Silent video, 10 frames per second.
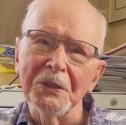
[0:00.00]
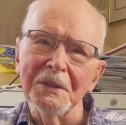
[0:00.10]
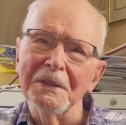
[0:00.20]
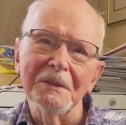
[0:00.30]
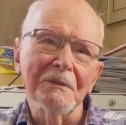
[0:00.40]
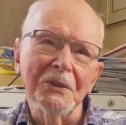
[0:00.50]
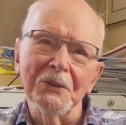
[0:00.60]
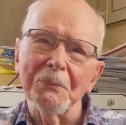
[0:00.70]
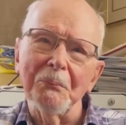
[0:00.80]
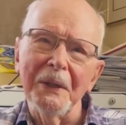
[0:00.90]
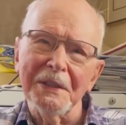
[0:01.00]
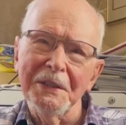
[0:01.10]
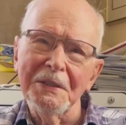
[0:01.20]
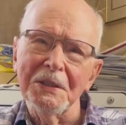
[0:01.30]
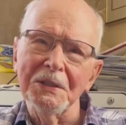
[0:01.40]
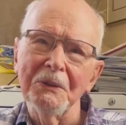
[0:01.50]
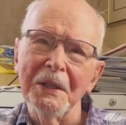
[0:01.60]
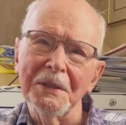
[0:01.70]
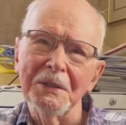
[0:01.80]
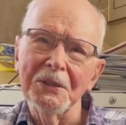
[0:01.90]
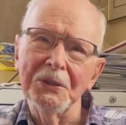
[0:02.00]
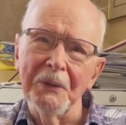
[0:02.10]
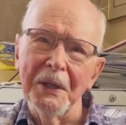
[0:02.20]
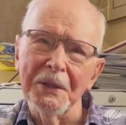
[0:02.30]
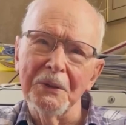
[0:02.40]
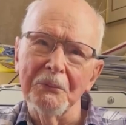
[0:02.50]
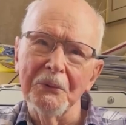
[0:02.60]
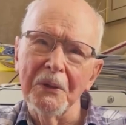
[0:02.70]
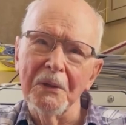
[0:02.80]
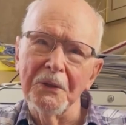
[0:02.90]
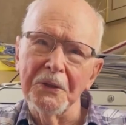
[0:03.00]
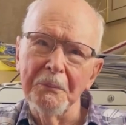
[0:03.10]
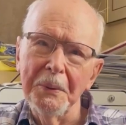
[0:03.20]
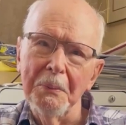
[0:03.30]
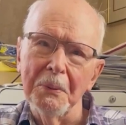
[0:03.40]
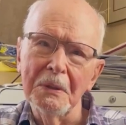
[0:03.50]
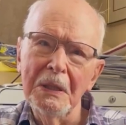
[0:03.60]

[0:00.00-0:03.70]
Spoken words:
And of course, presidents surrounded with a lot of people.